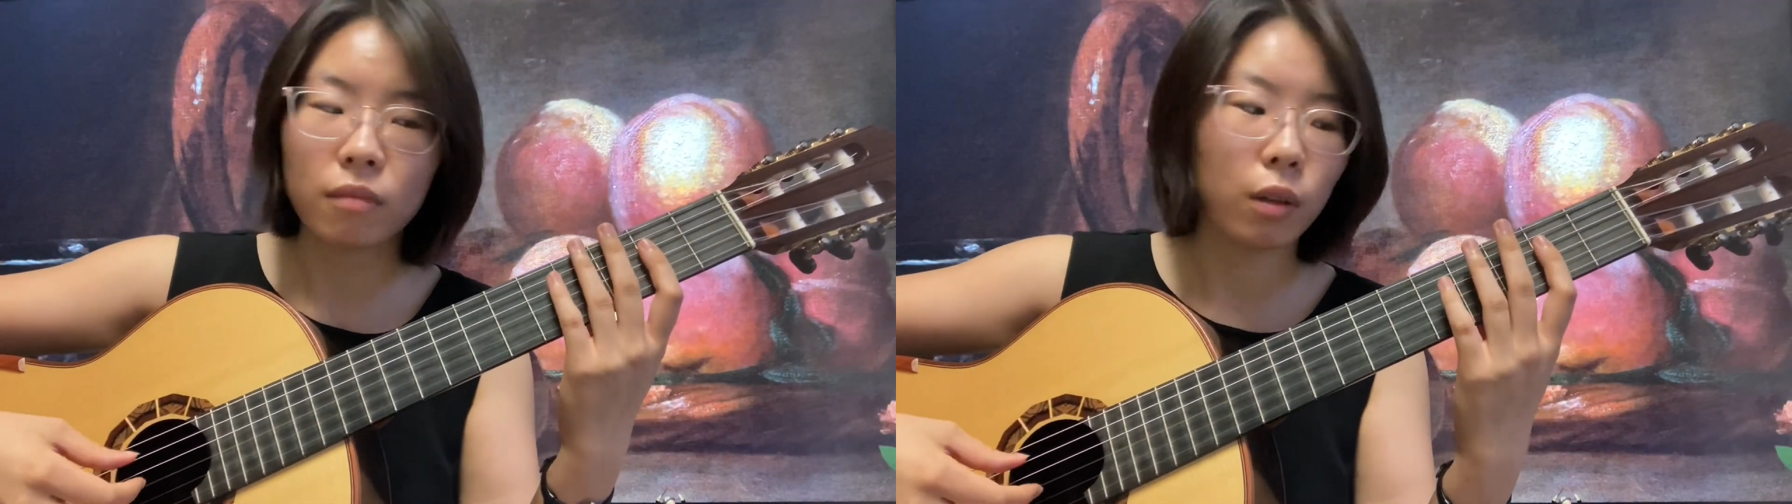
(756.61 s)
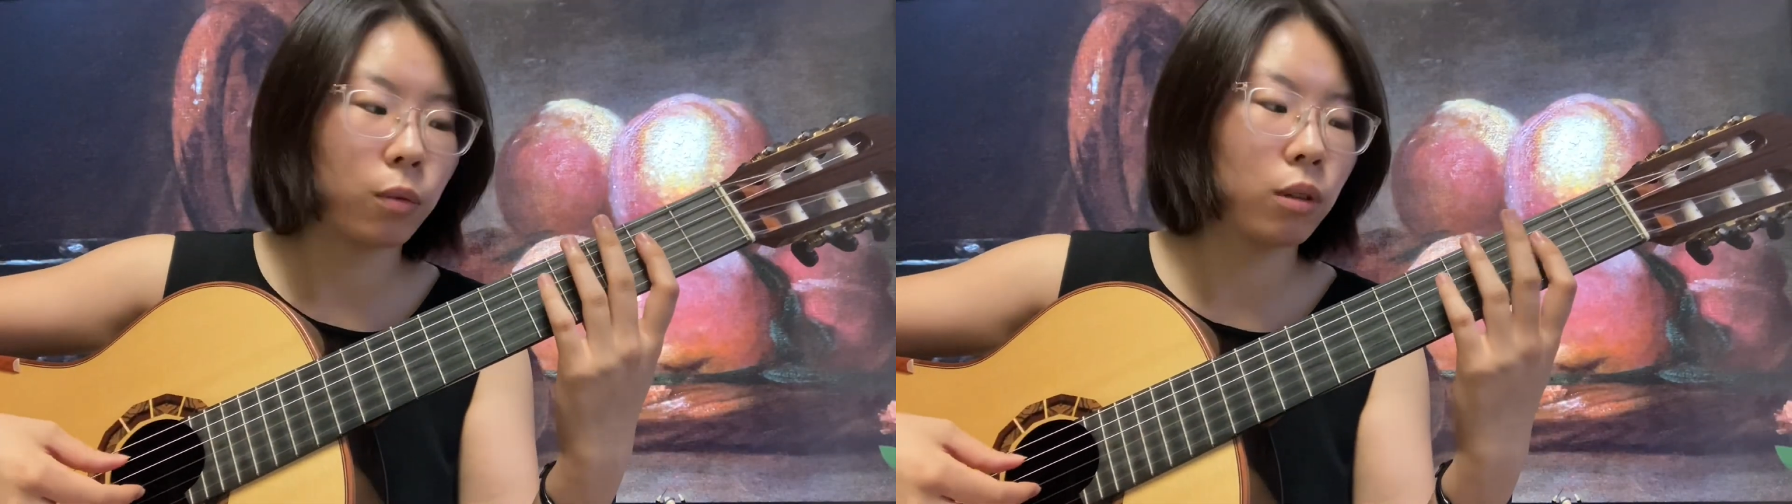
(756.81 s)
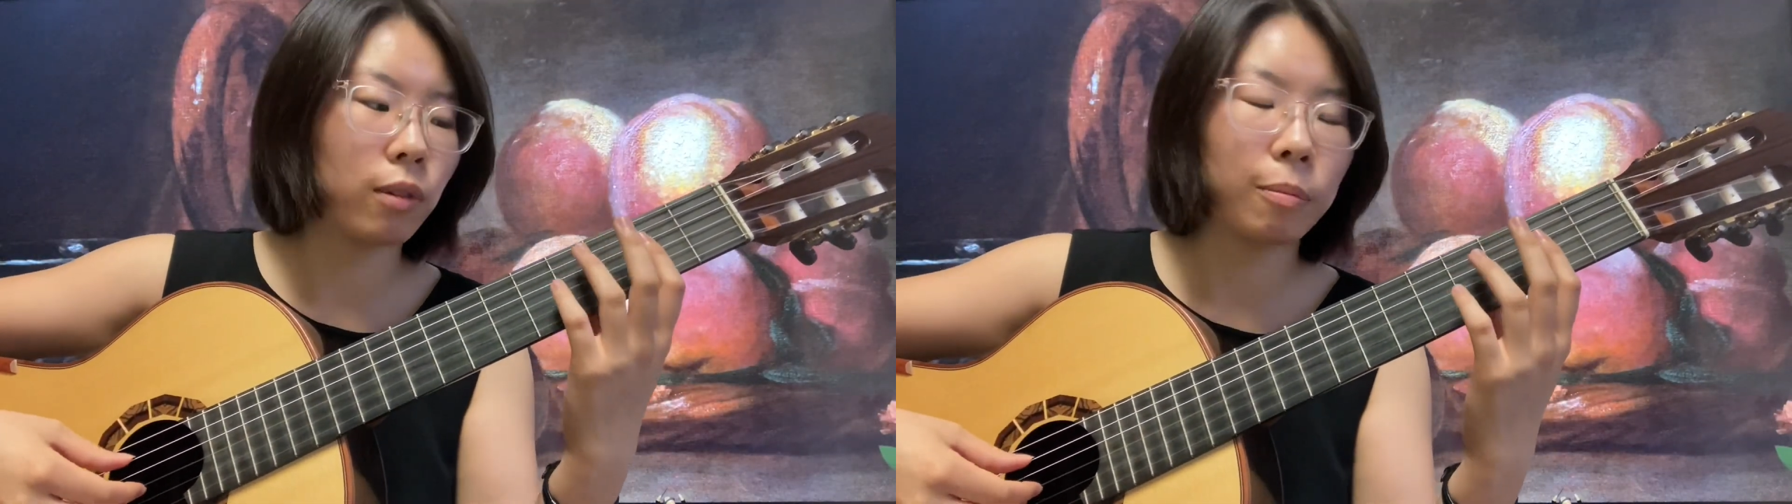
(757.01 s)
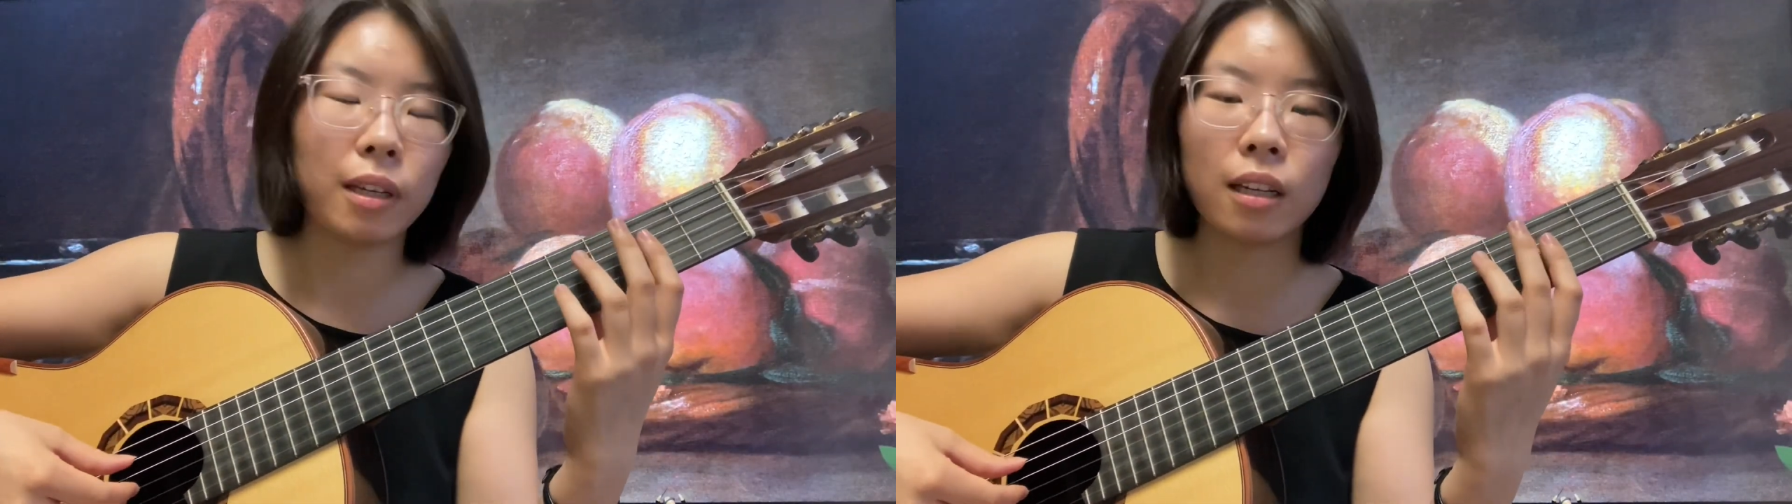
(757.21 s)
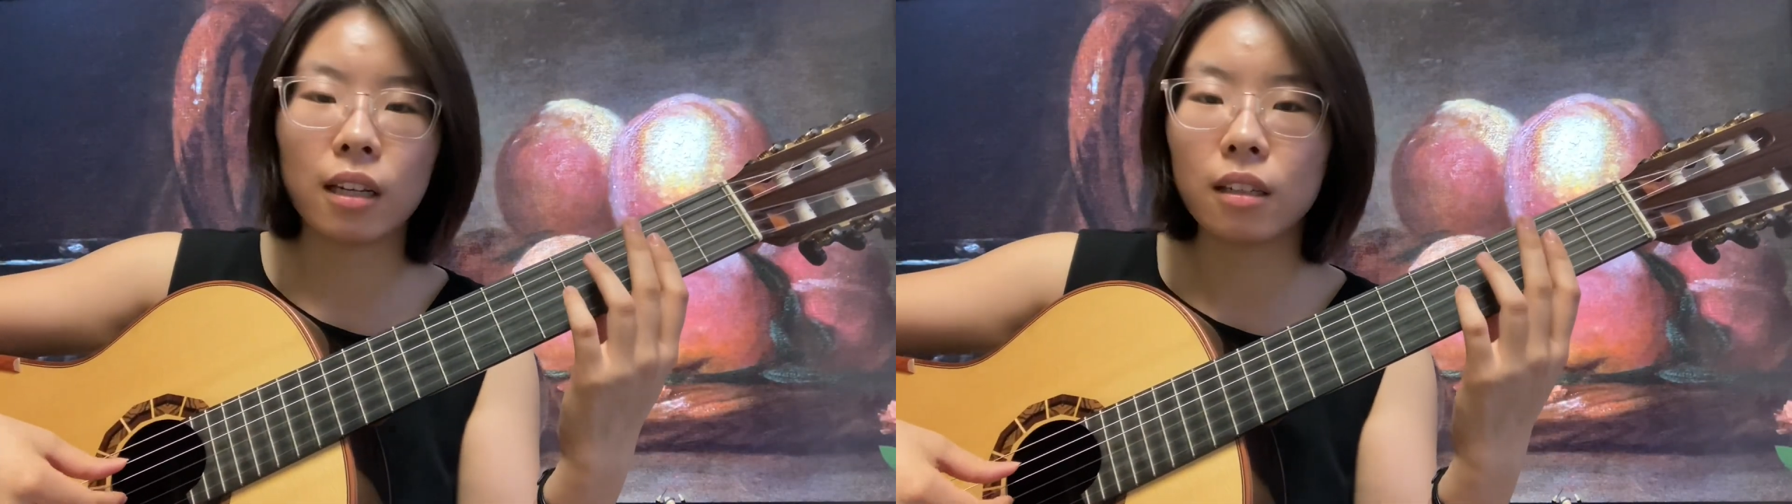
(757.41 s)
we
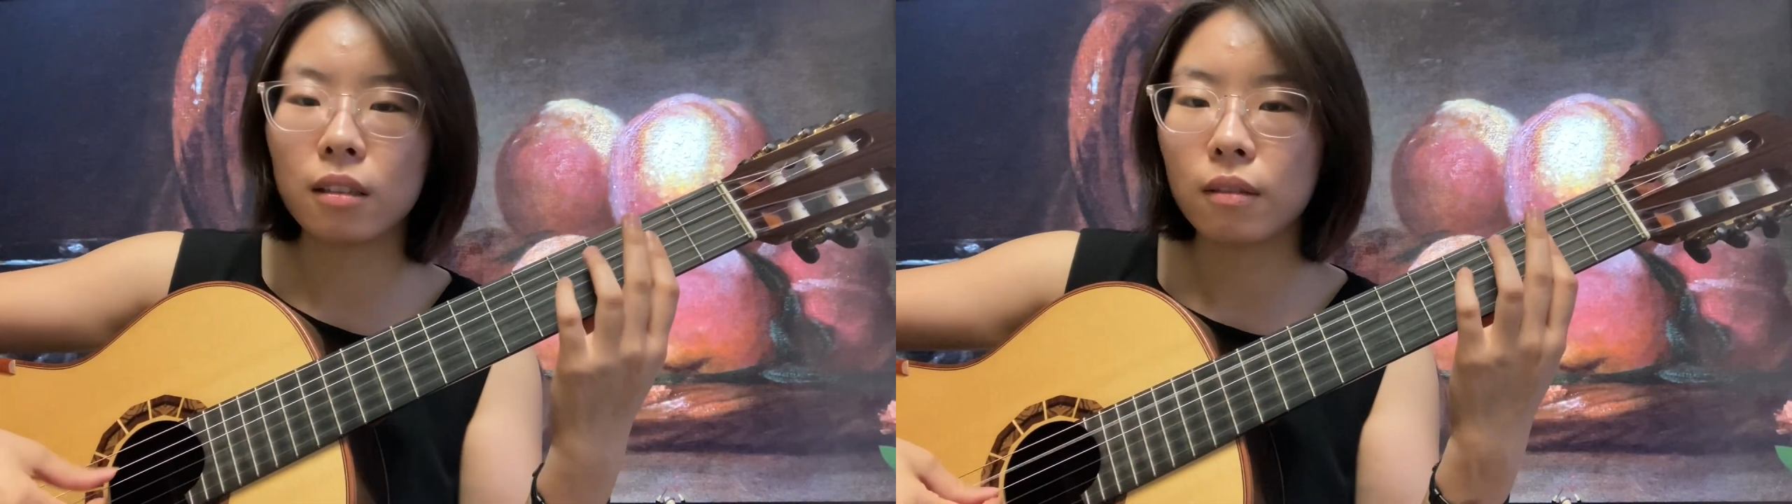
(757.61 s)
repeat it.